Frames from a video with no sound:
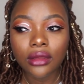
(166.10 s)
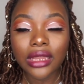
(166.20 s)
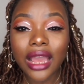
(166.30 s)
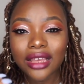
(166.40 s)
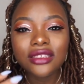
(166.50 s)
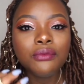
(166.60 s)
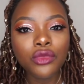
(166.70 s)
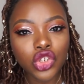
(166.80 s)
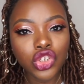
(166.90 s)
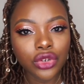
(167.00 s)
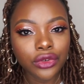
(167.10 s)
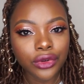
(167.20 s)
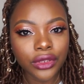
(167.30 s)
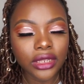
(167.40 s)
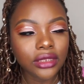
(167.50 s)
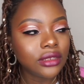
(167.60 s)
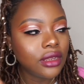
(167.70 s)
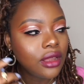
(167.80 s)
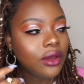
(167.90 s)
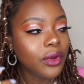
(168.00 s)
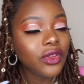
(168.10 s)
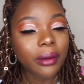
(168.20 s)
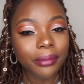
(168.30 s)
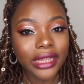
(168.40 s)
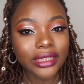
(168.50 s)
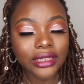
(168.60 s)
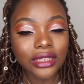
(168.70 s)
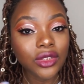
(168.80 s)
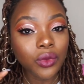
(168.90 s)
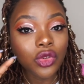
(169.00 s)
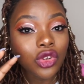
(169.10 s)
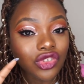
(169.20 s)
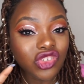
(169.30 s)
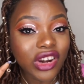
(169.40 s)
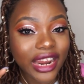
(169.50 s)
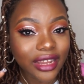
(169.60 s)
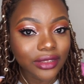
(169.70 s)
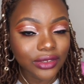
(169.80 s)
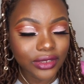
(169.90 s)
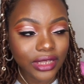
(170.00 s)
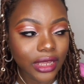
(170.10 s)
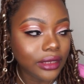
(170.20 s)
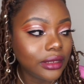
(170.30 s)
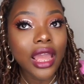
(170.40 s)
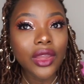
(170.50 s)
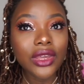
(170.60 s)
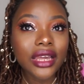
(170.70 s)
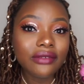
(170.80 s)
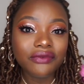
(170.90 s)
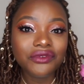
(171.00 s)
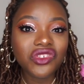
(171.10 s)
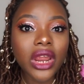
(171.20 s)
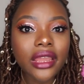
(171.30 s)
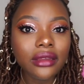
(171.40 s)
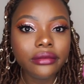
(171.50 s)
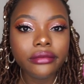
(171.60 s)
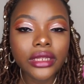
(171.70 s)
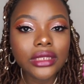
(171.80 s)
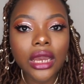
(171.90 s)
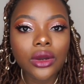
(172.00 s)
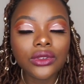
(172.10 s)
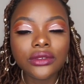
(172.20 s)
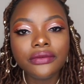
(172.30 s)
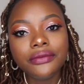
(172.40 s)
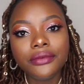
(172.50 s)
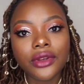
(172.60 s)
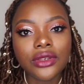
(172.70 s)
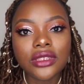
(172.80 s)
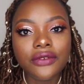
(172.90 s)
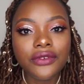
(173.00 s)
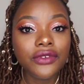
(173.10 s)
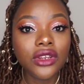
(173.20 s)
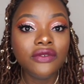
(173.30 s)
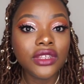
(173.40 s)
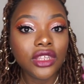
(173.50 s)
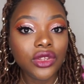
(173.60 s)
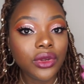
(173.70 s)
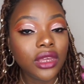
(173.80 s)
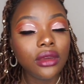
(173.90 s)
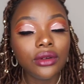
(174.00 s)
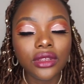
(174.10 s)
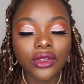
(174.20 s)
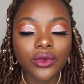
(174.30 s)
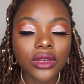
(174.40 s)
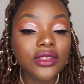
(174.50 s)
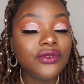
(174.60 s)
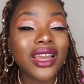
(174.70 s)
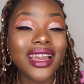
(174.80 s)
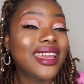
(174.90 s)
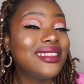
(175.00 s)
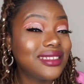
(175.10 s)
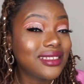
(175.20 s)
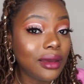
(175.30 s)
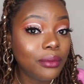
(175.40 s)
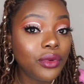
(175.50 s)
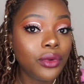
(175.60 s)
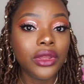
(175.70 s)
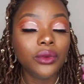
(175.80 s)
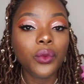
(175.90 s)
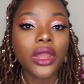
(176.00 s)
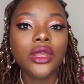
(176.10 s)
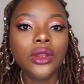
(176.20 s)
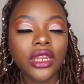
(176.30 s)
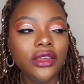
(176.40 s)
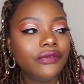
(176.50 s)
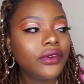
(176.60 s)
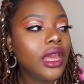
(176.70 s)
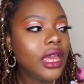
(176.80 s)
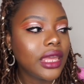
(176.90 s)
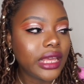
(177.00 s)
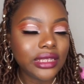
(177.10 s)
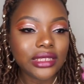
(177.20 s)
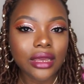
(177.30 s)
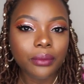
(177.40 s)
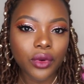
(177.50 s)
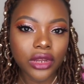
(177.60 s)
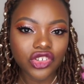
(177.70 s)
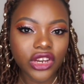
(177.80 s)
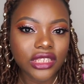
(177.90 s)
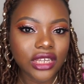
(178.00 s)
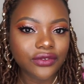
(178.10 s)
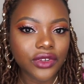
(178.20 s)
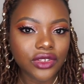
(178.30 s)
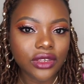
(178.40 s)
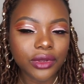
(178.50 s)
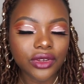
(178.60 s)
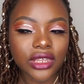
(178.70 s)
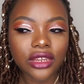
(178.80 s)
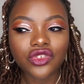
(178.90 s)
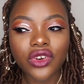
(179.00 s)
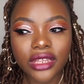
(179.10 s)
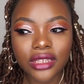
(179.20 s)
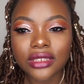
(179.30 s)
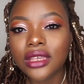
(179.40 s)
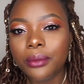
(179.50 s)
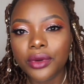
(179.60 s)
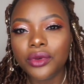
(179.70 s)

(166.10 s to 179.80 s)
has moisture on it. When you are blending it, it will not dry out your skin. And you can try it out for yourself if you live in the UK or the US. If you can get a sample in where you live, get a sample and try it out for yourself, because I tried a sample. It